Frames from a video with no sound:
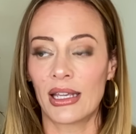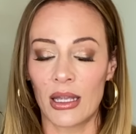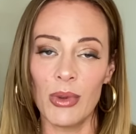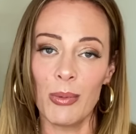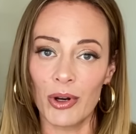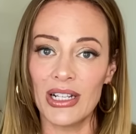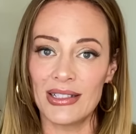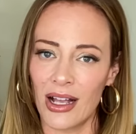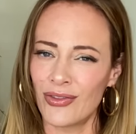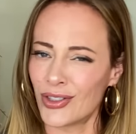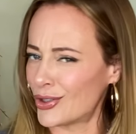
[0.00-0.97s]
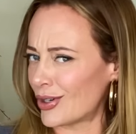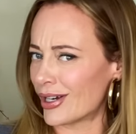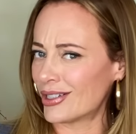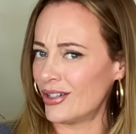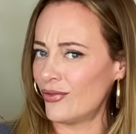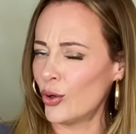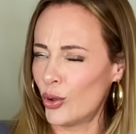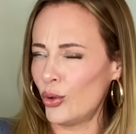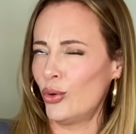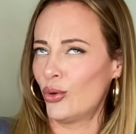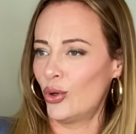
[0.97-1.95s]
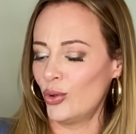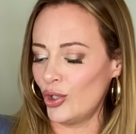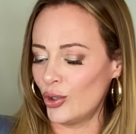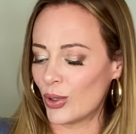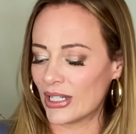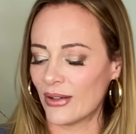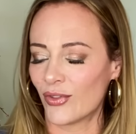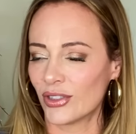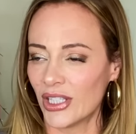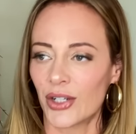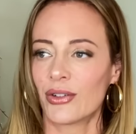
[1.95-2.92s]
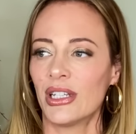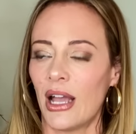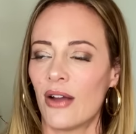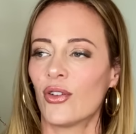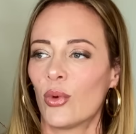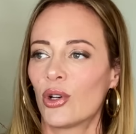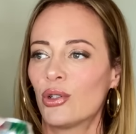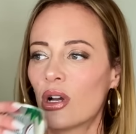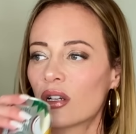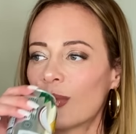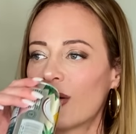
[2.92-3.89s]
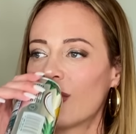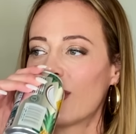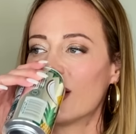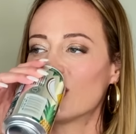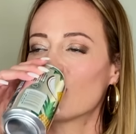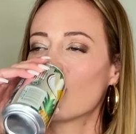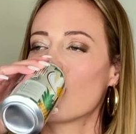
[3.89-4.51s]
can be pretty self-destructive. Who who knew except for literally everyone who talks about revenge.